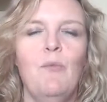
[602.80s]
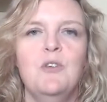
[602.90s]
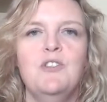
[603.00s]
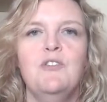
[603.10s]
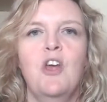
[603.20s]

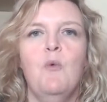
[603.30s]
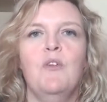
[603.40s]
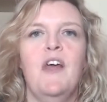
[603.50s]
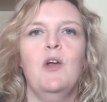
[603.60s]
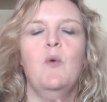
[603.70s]
once you know
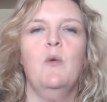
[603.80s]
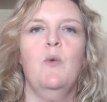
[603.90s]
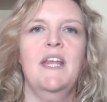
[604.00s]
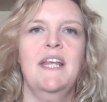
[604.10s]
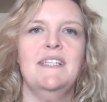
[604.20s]
what that quick
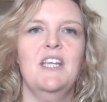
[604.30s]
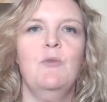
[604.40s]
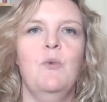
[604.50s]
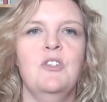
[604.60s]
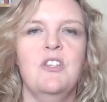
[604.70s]
win is that
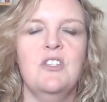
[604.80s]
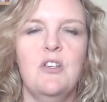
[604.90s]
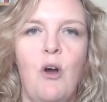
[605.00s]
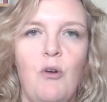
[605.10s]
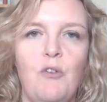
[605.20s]
you want to
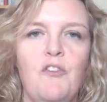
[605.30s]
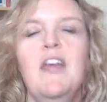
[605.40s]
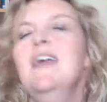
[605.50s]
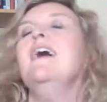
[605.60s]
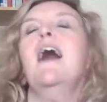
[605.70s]
solve,
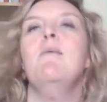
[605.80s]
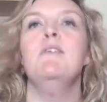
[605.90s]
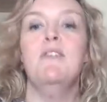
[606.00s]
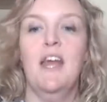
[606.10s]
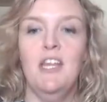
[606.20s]

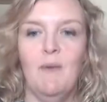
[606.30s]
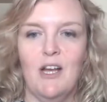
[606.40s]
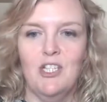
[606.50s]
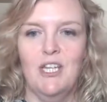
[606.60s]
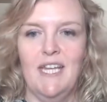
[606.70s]
then you
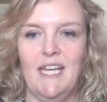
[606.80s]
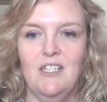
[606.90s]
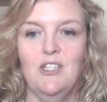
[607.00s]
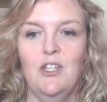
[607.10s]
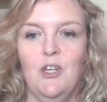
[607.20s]
actually need
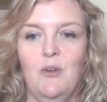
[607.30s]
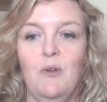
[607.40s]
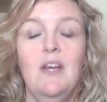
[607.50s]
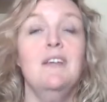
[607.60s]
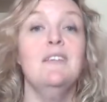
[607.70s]
to
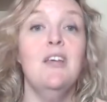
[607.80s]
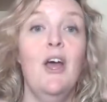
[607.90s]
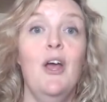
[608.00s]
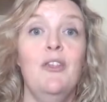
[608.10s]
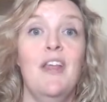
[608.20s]

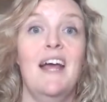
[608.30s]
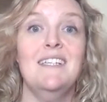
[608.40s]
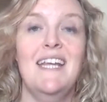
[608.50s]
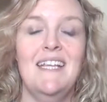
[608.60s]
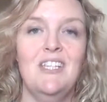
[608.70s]
turn
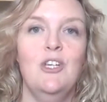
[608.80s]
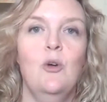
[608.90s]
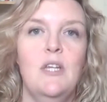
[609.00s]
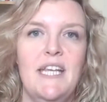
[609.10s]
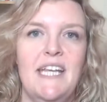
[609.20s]
that into
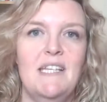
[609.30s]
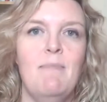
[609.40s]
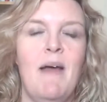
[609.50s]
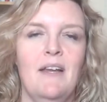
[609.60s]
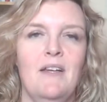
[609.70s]
your
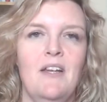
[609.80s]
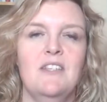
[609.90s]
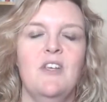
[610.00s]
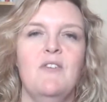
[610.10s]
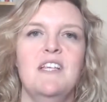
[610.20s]
lead
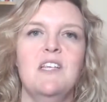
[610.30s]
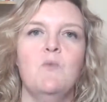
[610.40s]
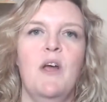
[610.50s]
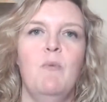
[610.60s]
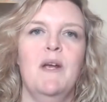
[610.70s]
magnet. So this
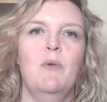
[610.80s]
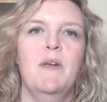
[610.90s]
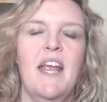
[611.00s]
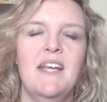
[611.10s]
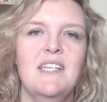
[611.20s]
is where we're
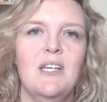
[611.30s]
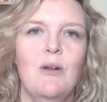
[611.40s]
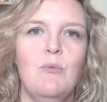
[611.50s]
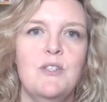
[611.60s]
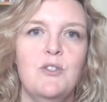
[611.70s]
creating
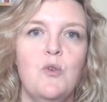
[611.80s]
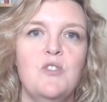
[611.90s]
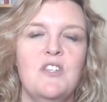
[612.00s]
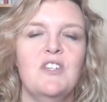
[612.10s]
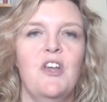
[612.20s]
a
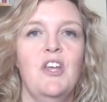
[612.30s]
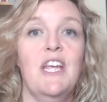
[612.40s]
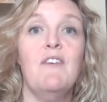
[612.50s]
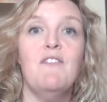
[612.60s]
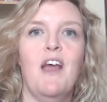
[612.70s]
resource that's going to
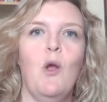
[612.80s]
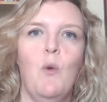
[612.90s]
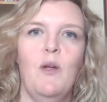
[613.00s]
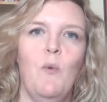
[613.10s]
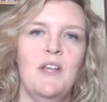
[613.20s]
give that
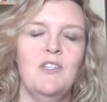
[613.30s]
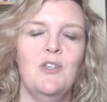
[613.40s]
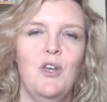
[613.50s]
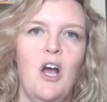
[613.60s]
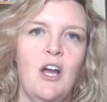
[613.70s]
quick win
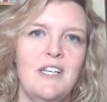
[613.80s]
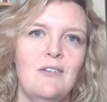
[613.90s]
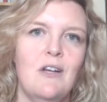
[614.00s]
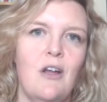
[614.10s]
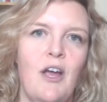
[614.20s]
to your
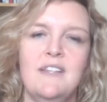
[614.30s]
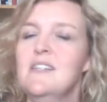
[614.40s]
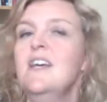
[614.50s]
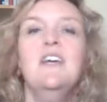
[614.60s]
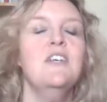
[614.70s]
ideal
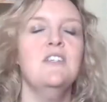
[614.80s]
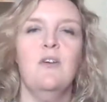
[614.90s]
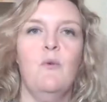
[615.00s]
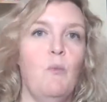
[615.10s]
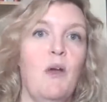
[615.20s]
clients.
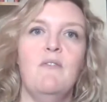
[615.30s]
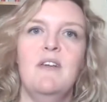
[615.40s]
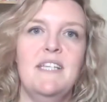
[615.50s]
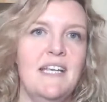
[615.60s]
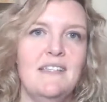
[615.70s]
So whether
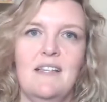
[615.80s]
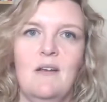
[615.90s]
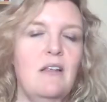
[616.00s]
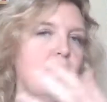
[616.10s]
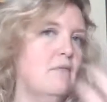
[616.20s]
it is
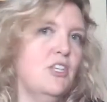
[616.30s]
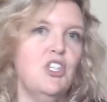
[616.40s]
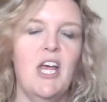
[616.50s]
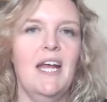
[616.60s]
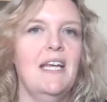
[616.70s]
the
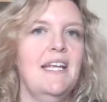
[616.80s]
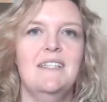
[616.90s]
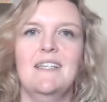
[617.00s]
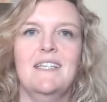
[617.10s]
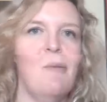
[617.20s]

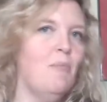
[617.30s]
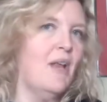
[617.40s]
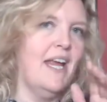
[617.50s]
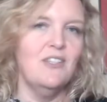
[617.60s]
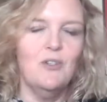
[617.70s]
checklist, the
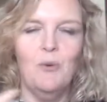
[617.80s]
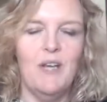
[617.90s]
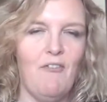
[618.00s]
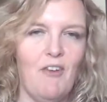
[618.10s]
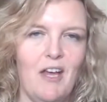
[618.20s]
template, or
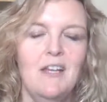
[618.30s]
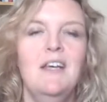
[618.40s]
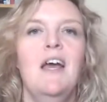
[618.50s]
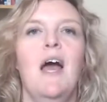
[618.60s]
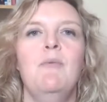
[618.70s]
whatever,
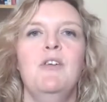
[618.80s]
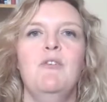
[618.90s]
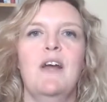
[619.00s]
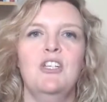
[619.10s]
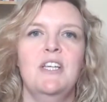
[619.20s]

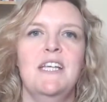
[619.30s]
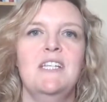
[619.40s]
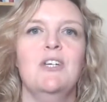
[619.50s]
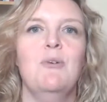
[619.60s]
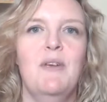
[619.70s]
you actually need
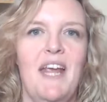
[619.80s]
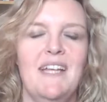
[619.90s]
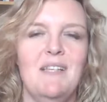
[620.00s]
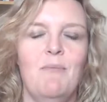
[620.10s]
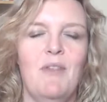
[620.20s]
to
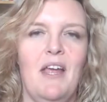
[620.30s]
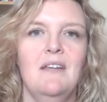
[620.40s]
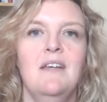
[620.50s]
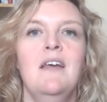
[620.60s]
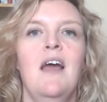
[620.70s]
create
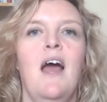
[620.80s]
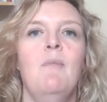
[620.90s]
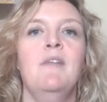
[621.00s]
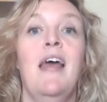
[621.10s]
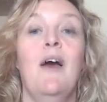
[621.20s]
something.
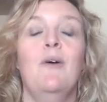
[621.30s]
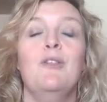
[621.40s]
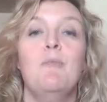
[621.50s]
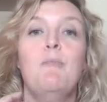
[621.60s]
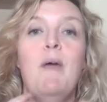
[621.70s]
Now,
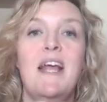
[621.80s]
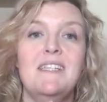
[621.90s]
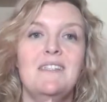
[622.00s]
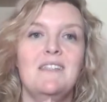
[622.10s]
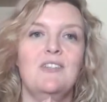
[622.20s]
the
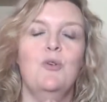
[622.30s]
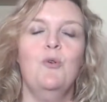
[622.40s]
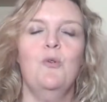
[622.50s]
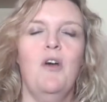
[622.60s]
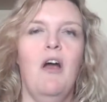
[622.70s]
best
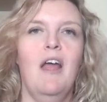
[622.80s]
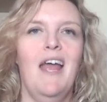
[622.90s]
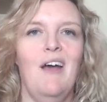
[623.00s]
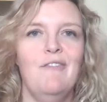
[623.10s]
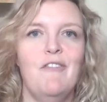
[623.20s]
tool that I
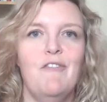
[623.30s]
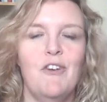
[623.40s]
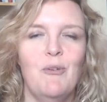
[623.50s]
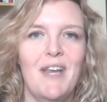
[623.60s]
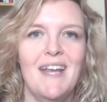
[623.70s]
have for
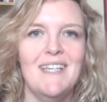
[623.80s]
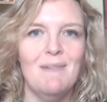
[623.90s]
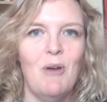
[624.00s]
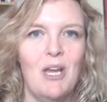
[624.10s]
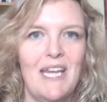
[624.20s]

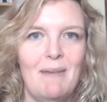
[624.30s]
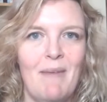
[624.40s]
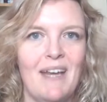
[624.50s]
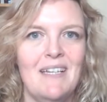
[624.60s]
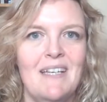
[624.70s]
creating my lead
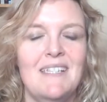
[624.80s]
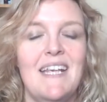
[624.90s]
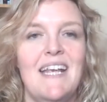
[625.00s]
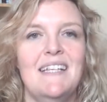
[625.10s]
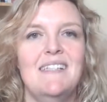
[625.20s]
magnets
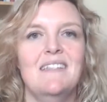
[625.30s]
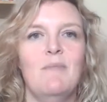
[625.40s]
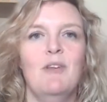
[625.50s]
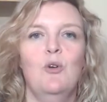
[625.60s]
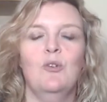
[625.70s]
is
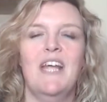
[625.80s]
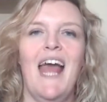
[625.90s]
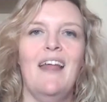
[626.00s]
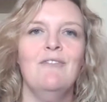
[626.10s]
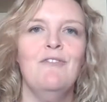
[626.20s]
something called
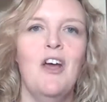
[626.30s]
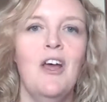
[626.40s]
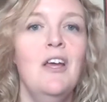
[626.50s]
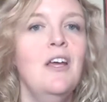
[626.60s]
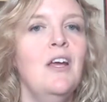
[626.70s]

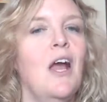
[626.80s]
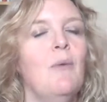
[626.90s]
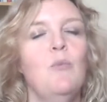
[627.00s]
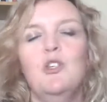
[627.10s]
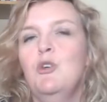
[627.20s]
Canva,
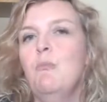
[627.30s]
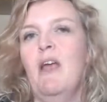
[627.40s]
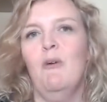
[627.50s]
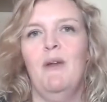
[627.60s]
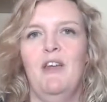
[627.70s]
which you
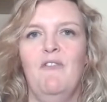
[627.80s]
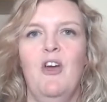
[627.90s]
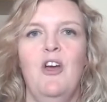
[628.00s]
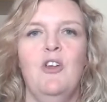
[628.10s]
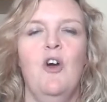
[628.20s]
may already have
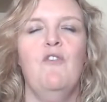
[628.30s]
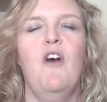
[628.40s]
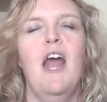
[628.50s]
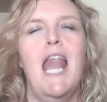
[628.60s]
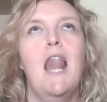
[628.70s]
heard of.
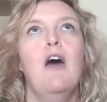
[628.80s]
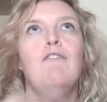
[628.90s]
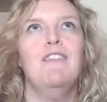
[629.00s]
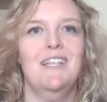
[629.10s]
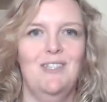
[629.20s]
I
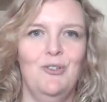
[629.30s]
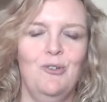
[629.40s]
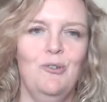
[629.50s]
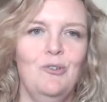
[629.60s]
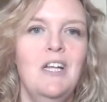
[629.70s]
love this
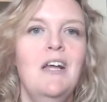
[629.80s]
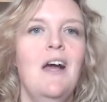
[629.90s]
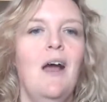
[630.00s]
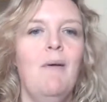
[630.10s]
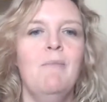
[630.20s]
tool.
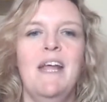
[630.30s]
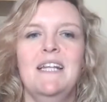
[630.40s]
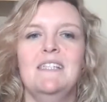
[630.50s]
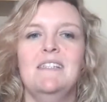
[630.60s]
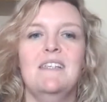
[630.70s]

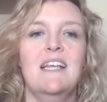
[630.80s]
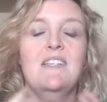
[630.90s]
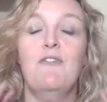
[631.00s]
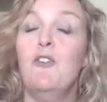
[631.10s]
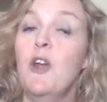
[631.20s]
There's
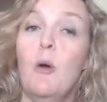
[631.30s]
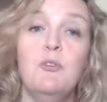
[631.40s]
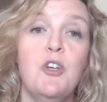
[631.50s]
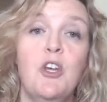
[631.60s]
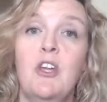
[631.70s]
a free
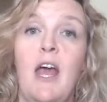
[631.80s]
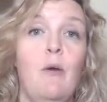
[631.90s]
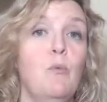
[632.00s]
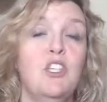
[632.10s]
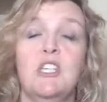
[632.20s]
option,
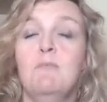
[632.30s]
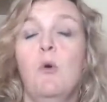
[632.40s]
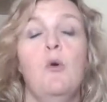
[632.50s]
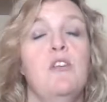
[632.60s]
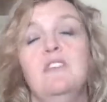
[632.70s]
which is
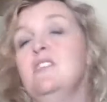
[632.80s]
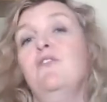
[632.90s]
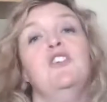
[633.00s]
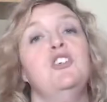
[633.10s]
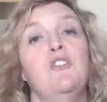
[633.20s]
more than
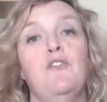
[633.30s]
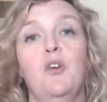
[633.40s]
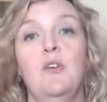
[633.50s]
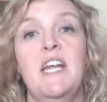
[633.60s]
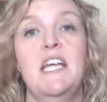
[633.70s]
sufficient for
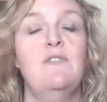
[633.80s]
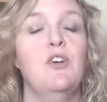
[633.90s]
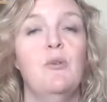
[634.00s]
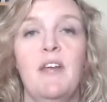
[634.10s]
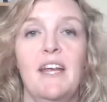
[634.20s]
your needs for
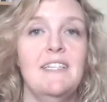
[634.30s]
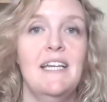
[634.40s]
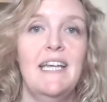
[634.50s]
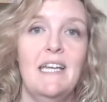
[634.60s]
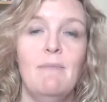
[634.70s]
creating a
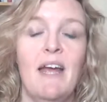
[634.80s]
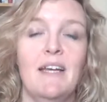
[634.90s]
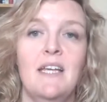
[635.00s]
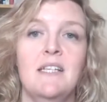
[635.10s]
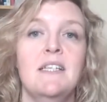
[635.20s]
lead
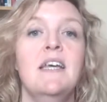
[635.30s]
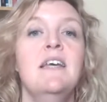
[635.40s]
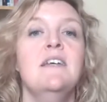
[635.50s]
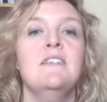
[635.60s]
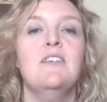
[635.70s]
magnet.
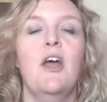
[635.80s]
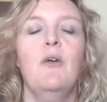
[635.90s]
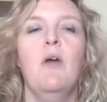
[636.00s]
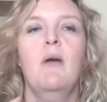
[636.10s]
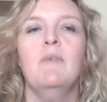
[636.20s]
So
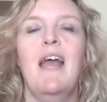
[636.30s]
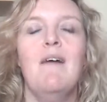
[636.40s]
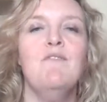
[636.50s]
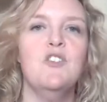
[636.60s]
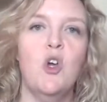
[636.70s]

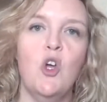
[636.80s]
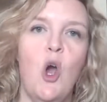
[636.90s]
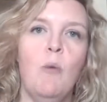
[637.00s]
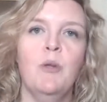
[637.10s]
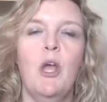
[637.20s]

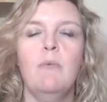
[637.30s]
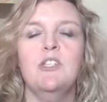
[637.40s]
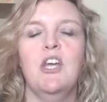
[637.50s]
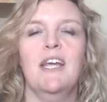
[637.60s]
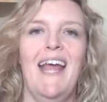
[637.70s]
canva.com, go and
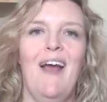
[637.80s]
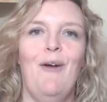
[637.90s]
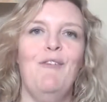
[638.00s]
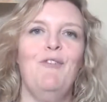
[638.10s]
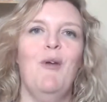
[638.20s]
check it
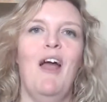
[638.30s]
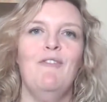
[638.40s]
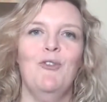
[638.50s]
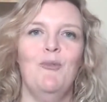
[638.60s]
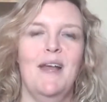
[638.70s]
out if you
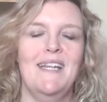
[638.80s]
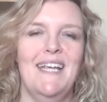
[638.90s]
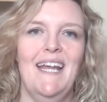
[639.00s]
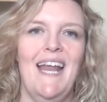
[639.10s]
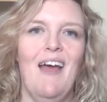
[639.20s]
haven't
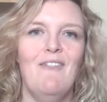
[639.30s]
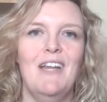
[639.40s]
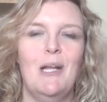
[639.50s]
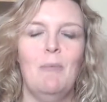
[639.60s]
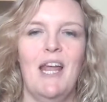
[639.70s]
already and have a
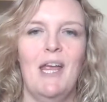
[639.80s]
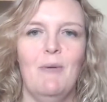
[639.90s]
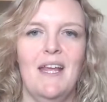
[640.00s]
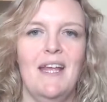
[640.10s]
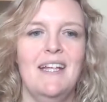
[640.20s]
little play with
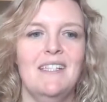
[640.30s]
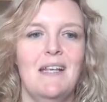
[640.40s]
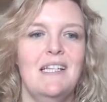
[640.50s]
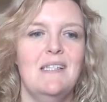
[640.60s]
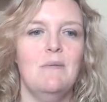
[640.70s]
it.
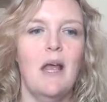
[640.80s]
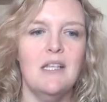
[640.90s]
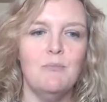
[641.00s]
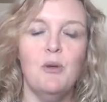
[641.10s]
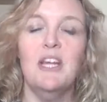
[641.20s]

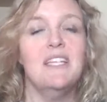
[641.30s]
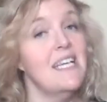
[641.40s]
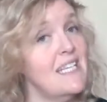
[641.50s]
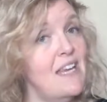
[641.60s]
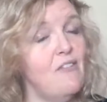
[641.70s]
It's pretty
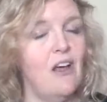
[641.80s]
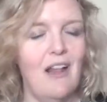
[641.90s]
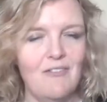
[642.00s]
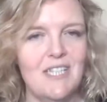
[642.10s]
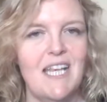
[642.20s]
addictive, I'll
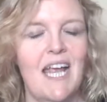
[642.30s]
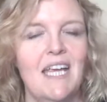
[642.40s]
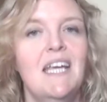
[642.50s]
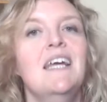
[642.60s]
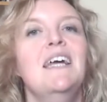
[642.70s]
have to say.